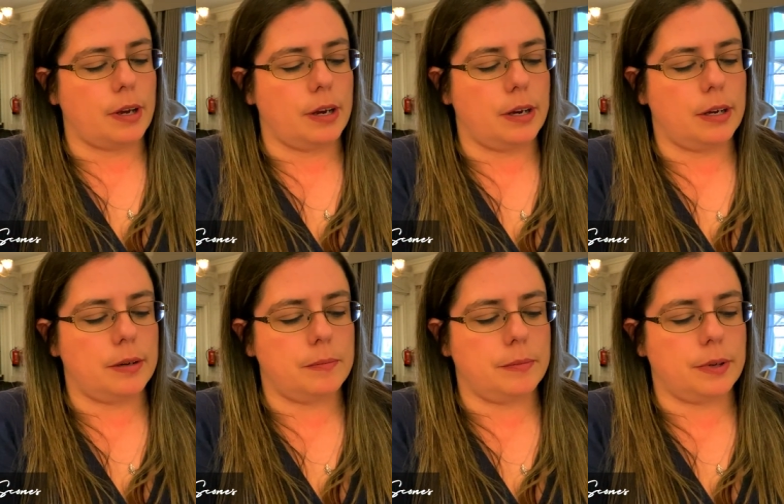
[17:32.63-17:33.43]

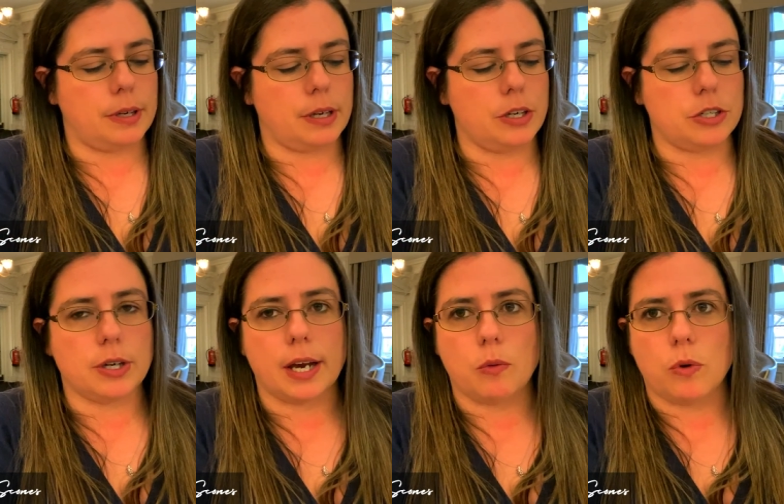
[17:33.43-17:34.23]
Um, you
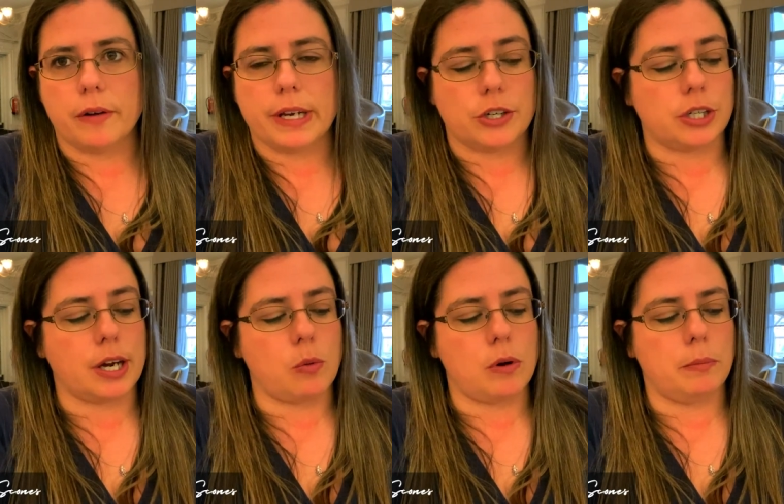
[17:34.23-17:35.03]
do get one of each. You
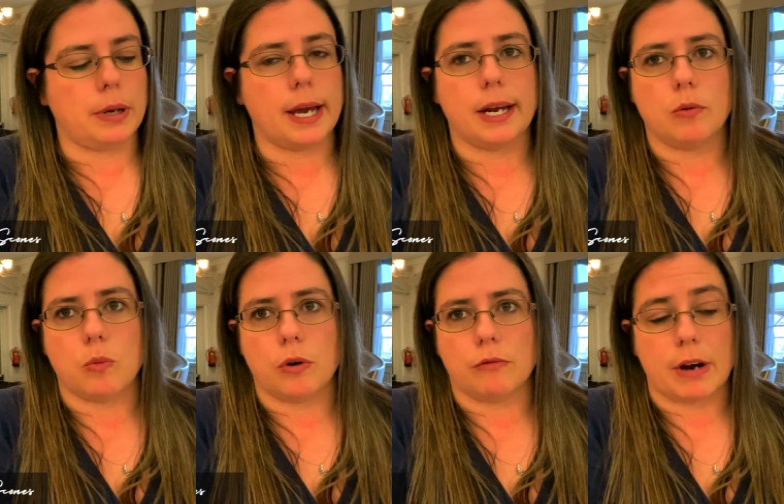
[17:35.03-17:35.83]
get one plain
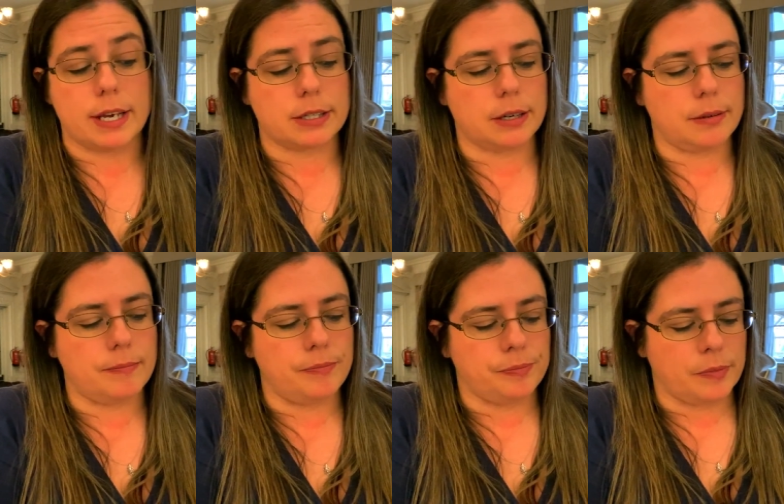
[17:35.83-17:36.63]
and one
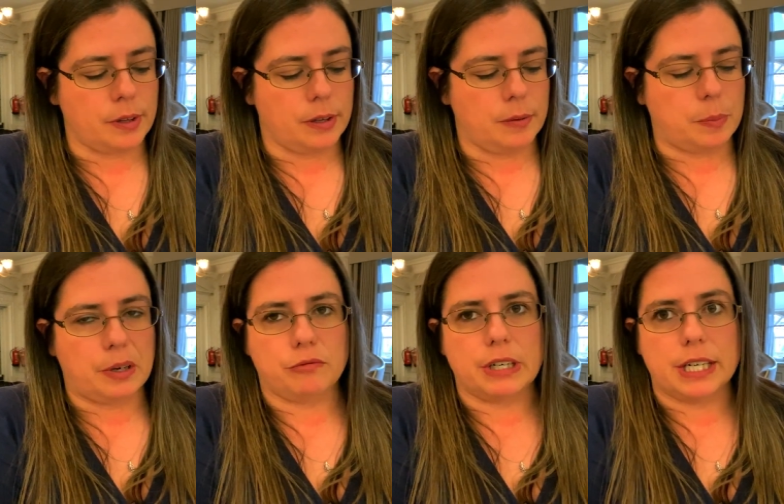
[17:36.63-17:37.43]
raisin.
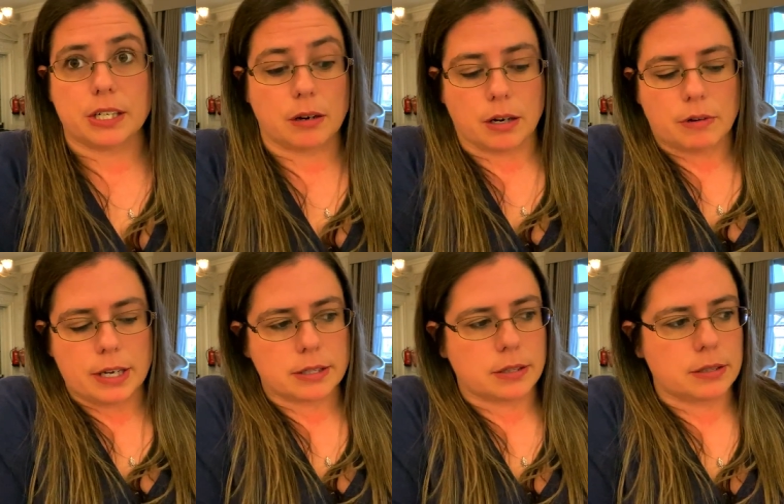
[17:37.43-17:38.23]
I really don't like
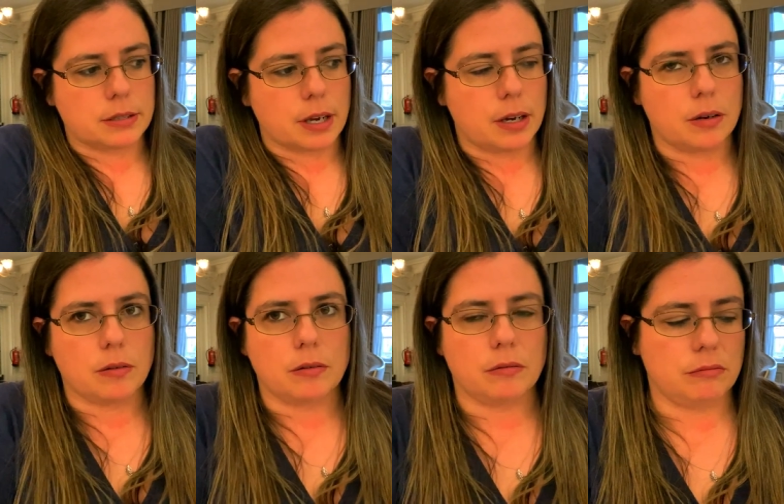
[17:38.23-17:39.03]
raisins, so
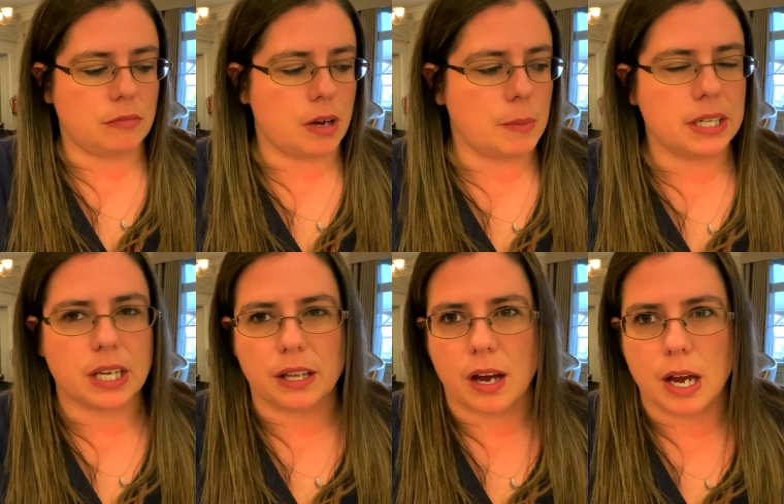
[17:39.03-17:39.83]
I might
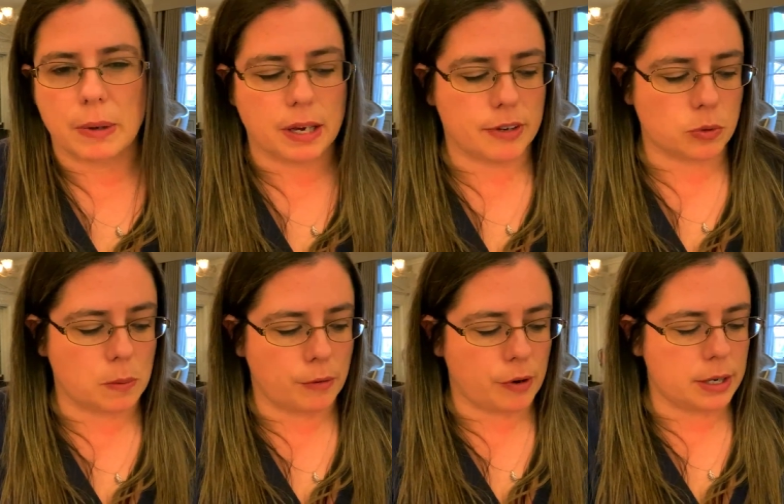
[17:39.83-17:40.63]
take that home and give it to one
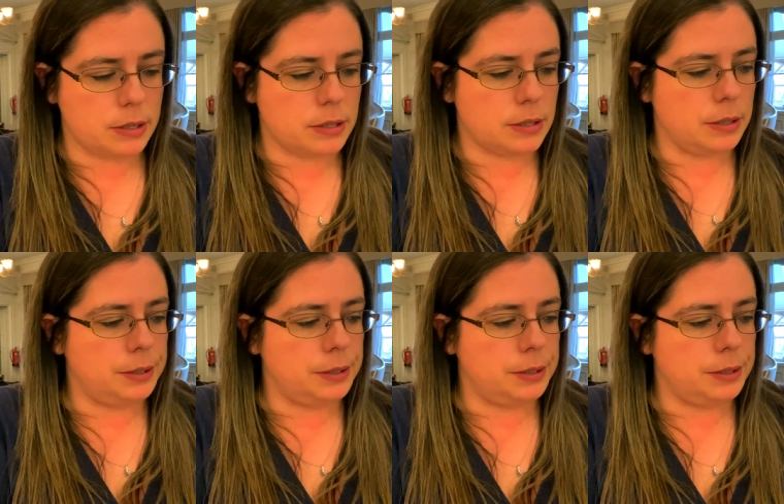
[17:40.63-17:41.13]
of my friends.